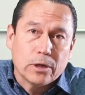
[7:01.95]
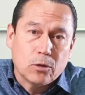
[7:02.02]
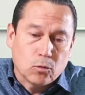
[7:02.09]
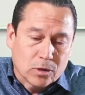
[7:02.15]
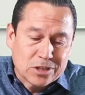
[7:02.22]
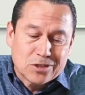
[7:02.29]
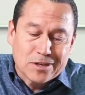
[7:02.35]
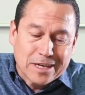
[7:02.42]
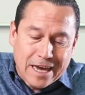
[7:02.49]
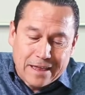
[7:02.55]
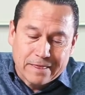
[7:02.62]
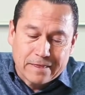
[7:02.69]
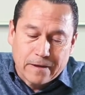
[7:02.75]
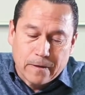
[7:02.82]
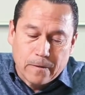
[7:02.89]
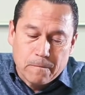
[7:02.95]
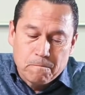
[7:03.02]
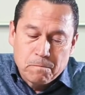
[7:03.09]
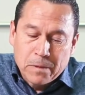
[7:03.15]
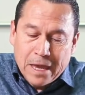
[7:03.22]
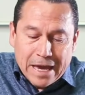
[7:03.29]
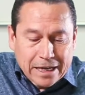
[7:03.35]
it. Once you get
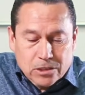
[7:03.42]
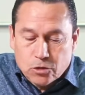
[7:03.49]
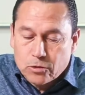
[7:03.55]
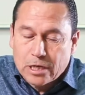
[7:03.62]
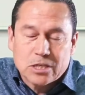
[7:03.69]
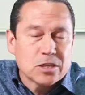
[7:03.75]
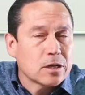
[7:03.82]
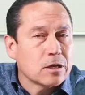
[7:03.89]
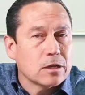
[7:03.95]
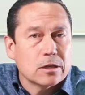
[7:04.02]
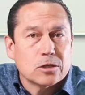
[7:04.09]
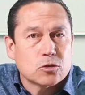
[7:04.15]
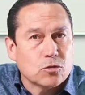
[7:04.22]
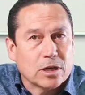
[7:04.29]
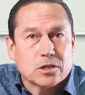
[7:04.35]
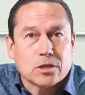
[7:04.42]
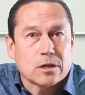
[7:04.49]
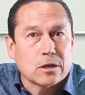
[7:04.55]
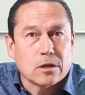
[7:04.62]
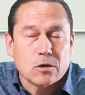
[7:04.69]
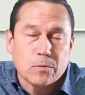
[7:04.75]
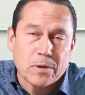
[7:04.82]
there, stretch it a
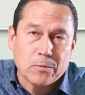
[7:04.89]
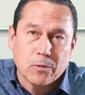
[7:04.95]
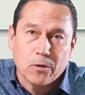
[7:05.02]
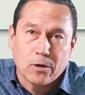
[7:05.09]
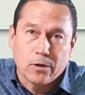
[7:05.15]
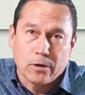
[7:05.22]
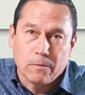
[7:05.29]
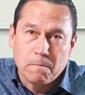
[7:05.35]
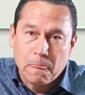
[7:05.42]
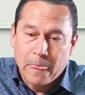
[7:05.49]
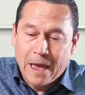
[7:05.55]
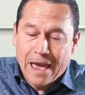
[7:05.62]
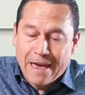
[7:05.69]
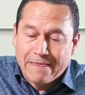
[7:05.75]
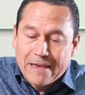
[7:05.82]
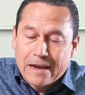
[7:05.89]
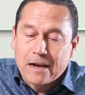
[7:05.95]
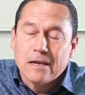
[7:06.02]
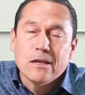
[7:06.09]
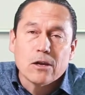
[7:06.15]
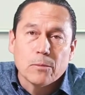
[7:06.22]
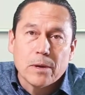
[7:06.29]
little bit more, and then a
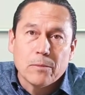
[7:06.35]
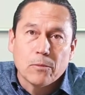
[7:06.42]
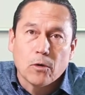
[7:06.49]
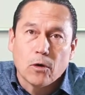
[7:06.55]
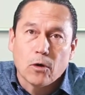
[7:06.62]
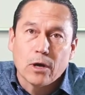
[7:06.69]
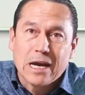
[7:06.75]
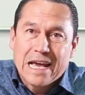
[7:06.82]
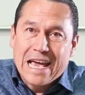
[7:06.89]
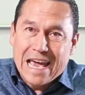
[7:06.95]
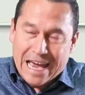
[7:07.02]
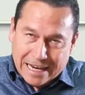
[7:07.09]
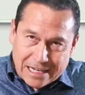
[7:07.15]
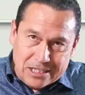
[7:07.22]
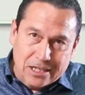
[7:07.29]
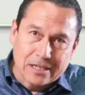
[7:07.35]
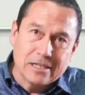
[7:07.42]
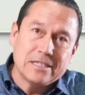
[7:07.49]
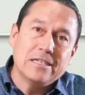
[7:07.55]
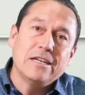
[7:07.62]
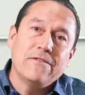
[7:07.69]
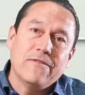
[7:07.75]
little bit more, and it's going to
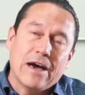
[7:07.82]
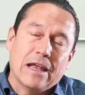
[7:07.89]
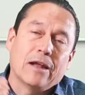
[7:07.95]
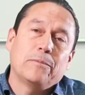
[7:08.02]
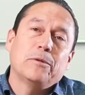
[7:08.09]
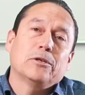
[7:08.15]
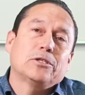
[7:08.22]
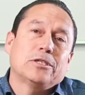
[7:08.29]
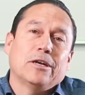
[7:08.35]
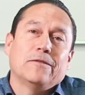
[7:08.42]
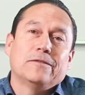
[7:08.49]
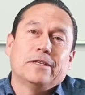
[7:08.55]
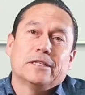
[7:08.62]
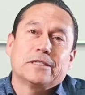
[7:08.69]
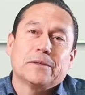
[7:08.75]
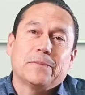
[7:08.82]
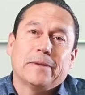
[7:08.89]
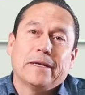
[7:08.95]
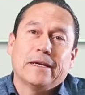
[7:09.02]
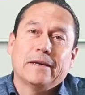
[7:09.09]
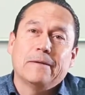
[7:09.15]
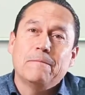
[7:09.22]
develop your
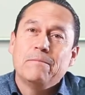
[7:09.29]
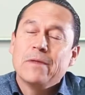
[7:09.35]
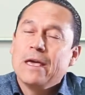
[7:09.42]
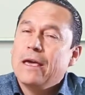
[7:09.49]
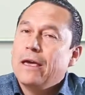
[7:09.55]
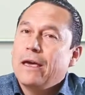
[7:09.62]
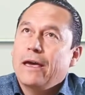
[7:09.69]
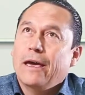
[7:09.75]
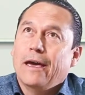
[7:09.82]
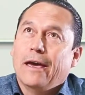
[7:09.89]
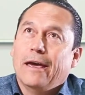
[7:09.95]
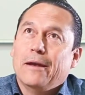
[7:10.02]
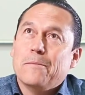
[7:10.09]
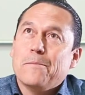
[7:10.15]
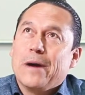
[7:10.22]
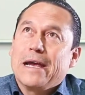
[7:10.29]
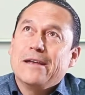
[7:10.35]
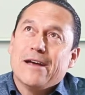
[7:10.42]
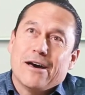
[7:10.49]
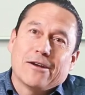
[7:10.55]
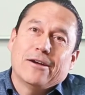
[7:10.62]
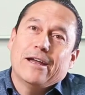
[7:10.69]
self-discipline. And my
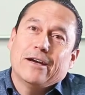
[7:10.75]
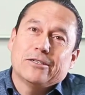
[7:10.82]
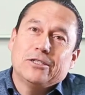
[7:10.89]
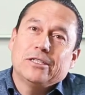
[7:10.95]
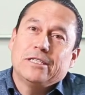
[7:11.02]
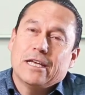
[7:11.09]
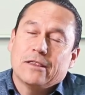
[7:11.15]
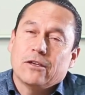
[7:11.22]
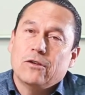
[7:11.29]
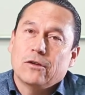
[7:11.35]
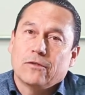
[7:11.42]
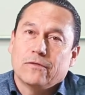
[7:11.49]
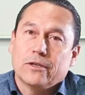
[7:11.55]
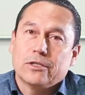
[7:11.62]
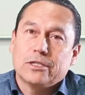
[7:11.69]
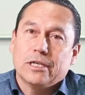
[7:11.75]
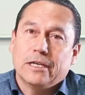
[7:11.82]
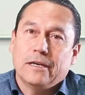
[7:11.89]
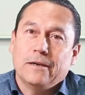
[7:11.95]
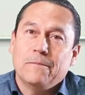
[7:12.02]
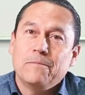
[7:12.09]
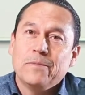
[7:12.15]
daughter now, she's at the
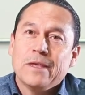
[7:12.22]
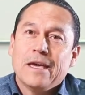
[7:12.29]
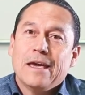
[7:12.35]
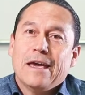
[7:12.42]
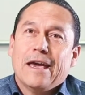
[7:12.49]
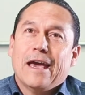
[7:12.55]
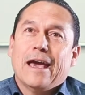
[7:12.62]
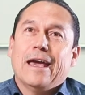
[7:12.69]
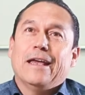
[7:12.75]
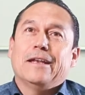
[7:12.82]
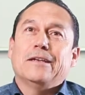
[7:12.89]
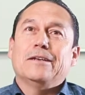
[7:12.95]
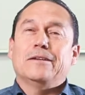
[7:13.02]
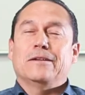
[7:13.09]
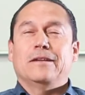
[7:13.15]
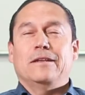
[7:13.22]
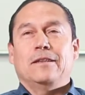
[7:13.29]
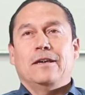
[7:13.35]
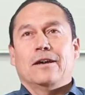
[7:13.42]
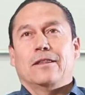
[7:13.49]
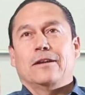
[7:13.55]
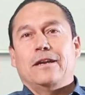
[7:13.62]
university, and
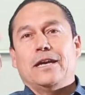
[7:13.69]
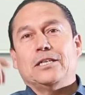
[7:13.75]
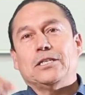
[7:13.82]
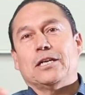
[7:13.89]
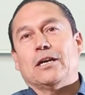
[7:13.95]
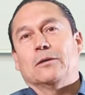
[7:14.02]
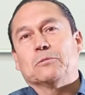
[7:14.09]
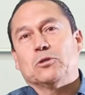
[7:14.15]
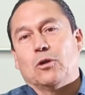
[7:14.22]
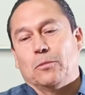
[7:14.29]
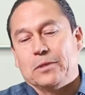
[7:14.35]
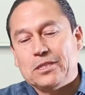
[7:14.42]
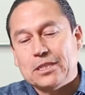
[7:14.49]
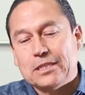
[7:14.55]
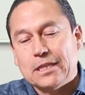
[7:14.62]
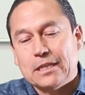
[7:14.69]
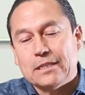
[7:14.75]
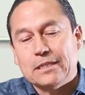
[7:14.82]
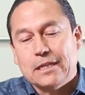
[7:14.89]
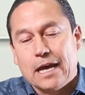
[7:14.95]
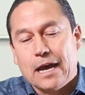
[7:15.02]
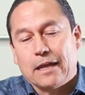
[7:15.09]
the other day she comes home and she
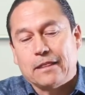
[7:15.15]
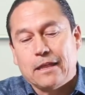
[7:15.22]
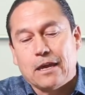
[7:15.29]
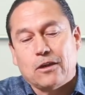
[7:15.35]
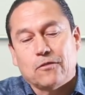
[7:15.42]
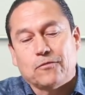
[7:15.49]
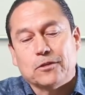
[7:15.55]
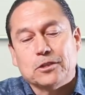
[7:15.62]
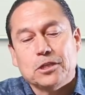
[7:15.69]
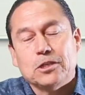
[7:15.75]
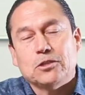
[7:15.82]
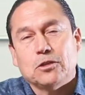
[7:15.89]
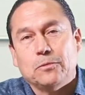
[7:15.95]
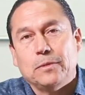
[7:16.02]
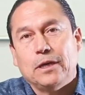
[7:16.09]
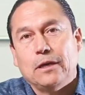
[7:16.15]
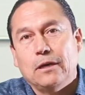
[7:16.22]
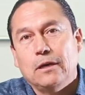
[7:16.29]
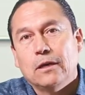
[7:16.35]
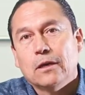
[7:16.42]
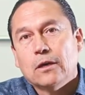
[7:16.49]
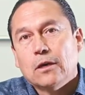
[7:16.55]
says, Dad, thank you for teaching
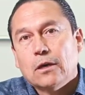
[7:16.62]
me